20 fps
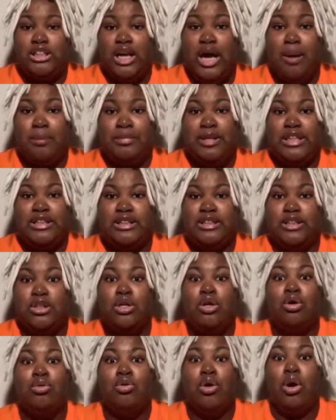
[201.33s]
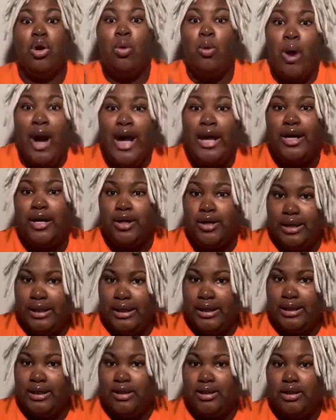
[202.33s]
app doesn't require
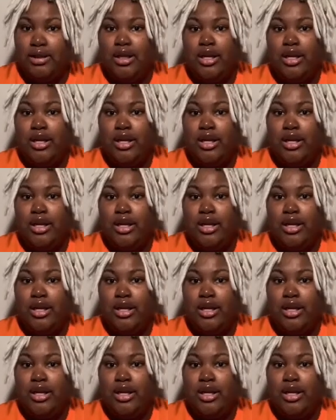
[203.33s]
it.